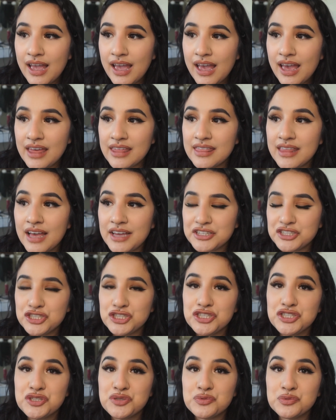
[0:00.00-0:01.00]
and that's
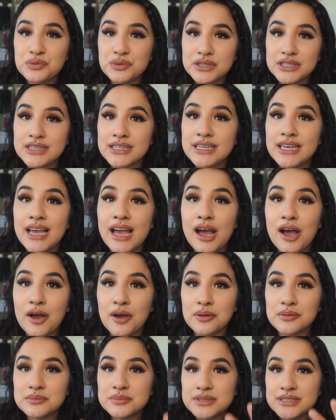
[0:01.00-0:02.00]
just really
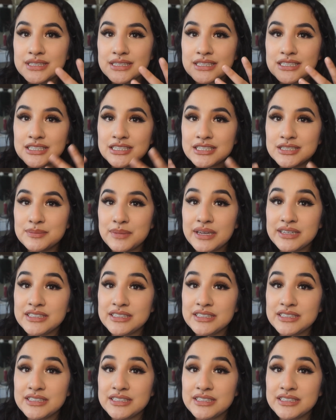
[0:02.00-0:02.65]
helped my